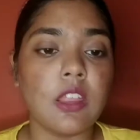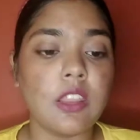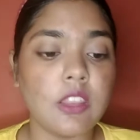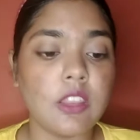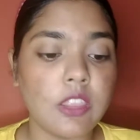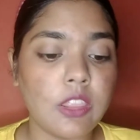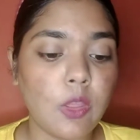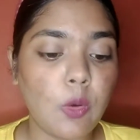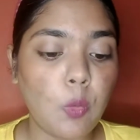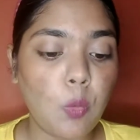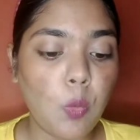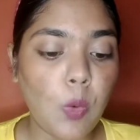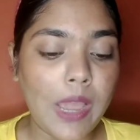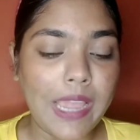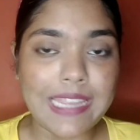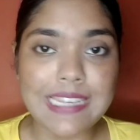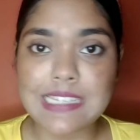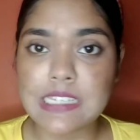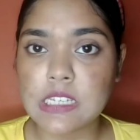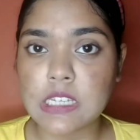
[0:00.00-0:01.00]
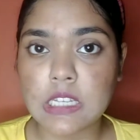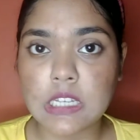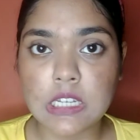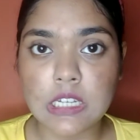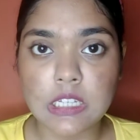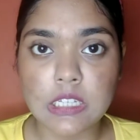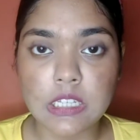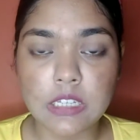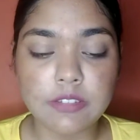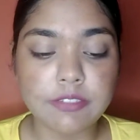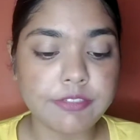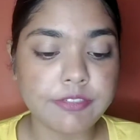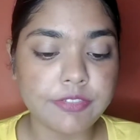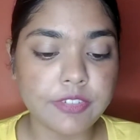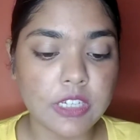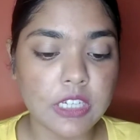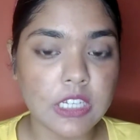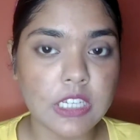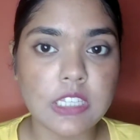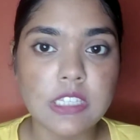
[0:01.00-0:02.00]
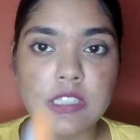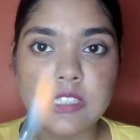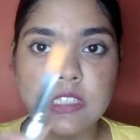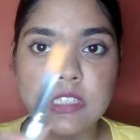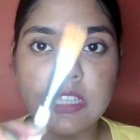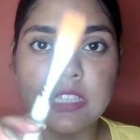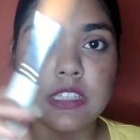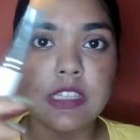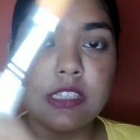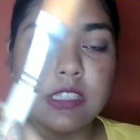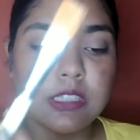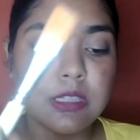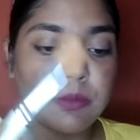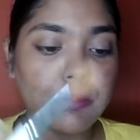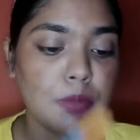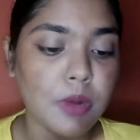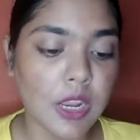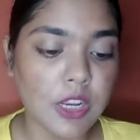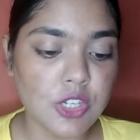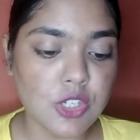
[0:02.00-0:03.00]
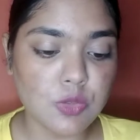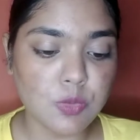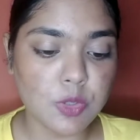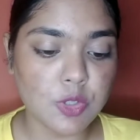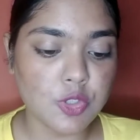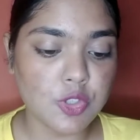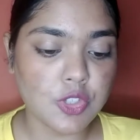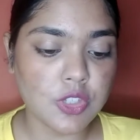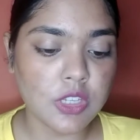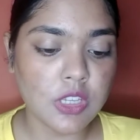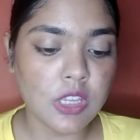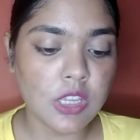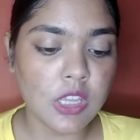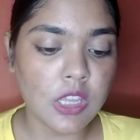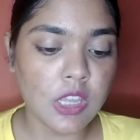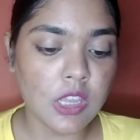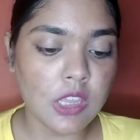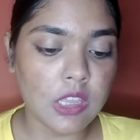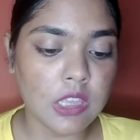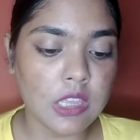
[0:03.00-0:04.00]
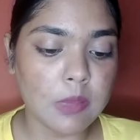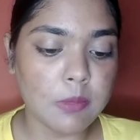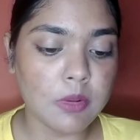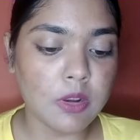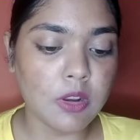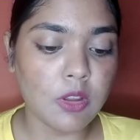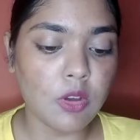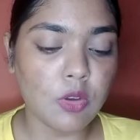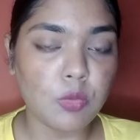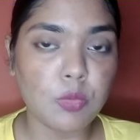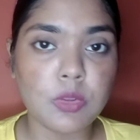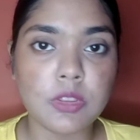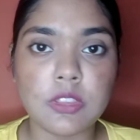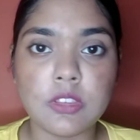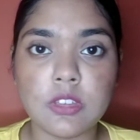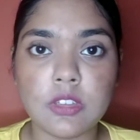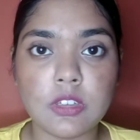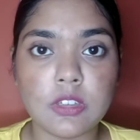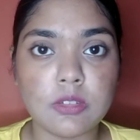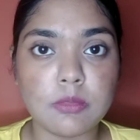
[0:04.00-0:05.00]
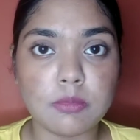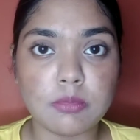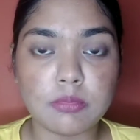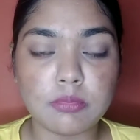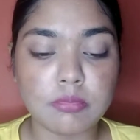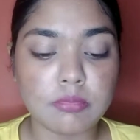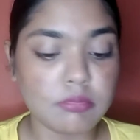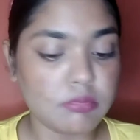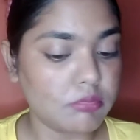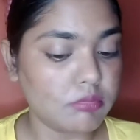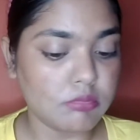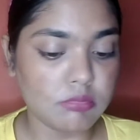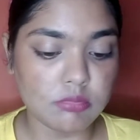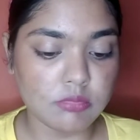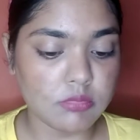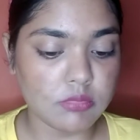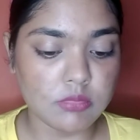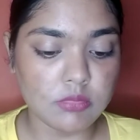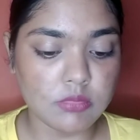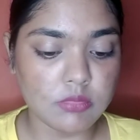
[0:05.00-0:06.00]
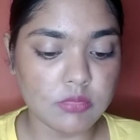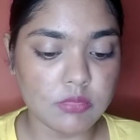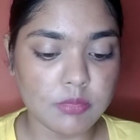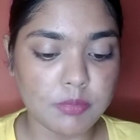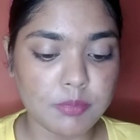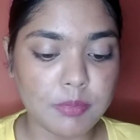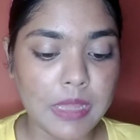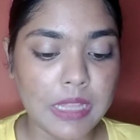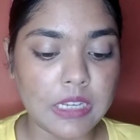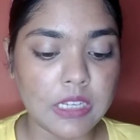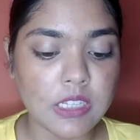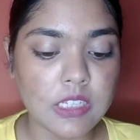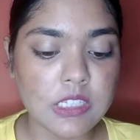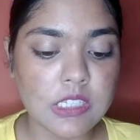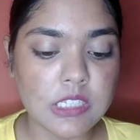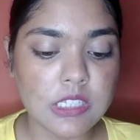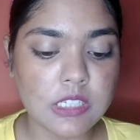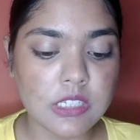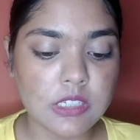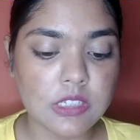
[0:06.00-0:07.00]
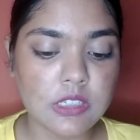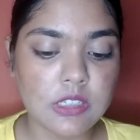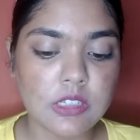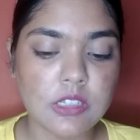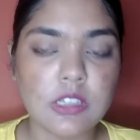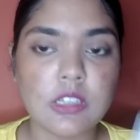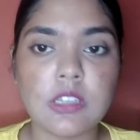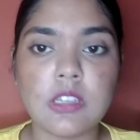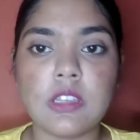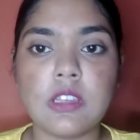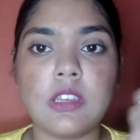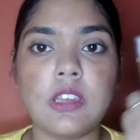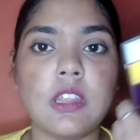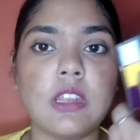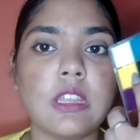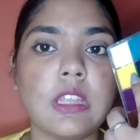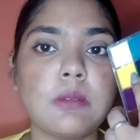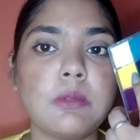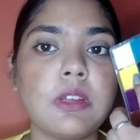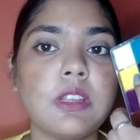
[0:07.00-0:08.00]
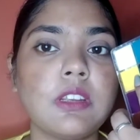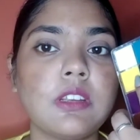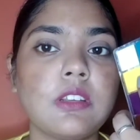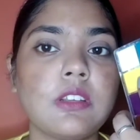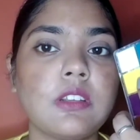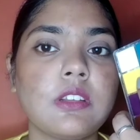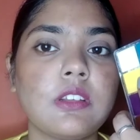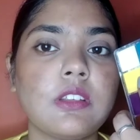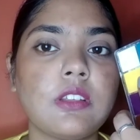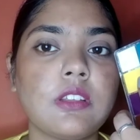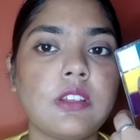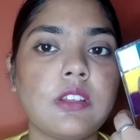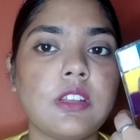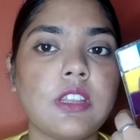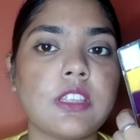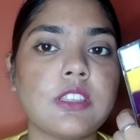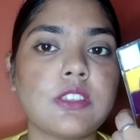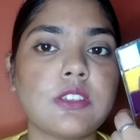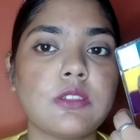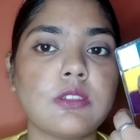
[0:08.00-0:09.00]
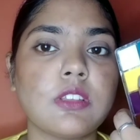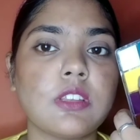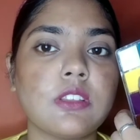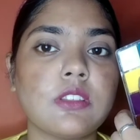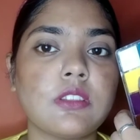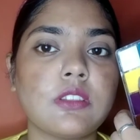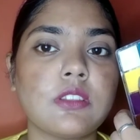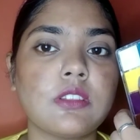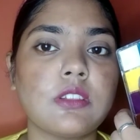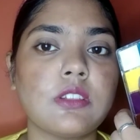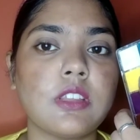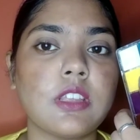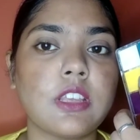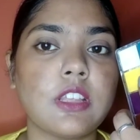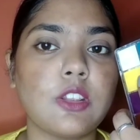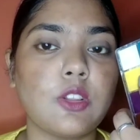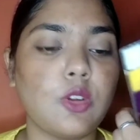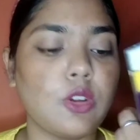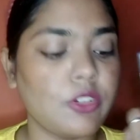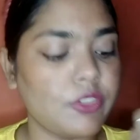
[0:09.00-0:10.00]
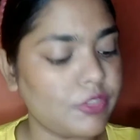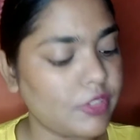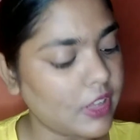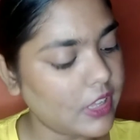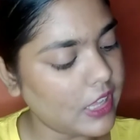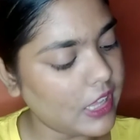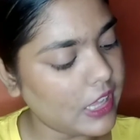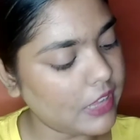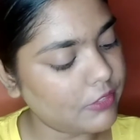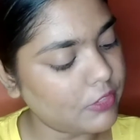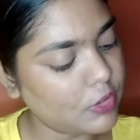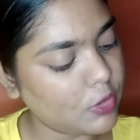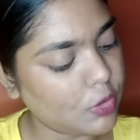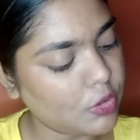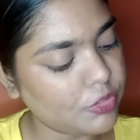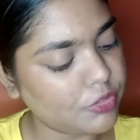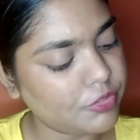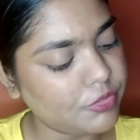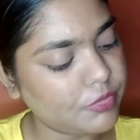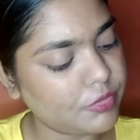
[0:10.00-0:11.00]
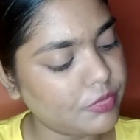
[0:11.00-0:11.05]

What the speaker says: the white color first, and this is the brush which came along with the palette. And come on, let's do this. Like I have a lot of